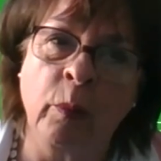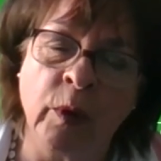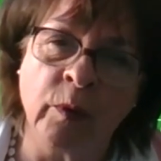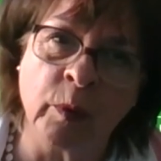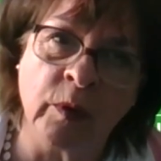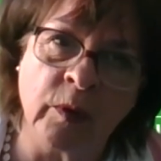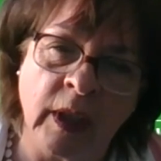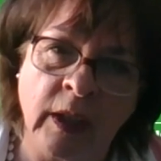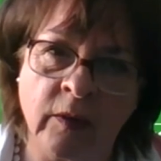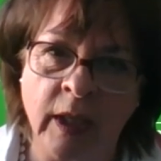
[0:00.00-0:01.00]
was
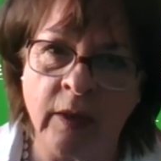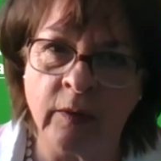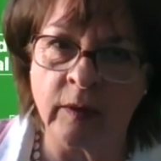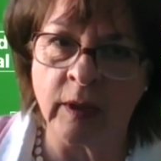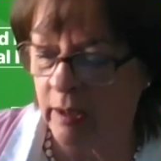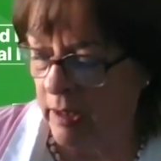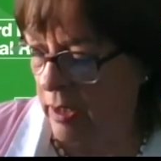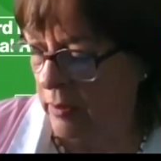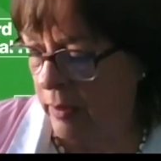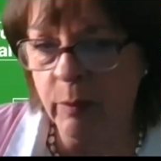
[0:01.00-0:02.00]
it's his, and
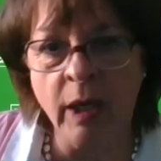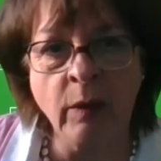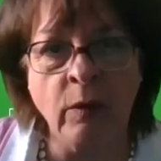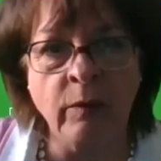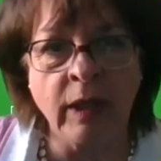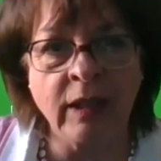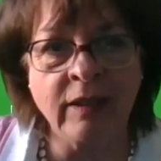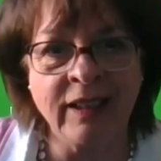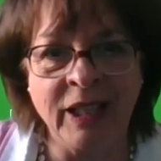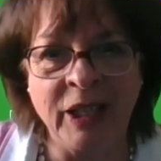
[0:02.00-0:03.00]
he's very proud of
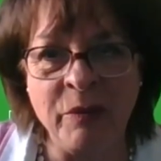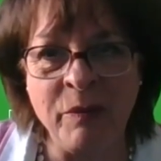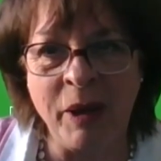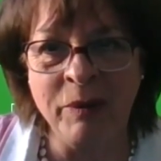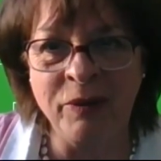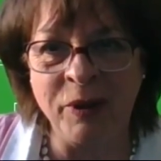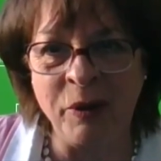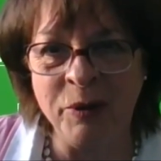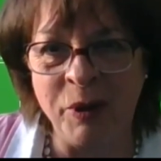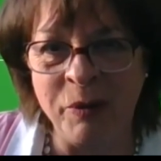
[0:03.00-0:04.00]
it, and
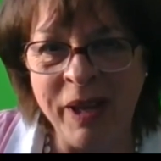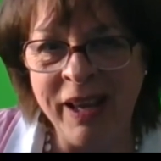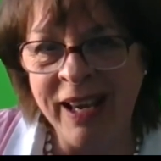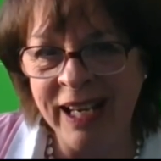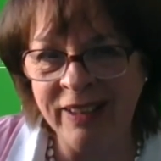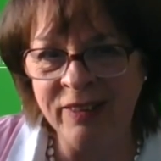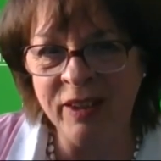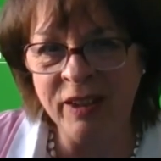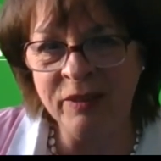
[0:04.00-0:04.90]
so, you know, it's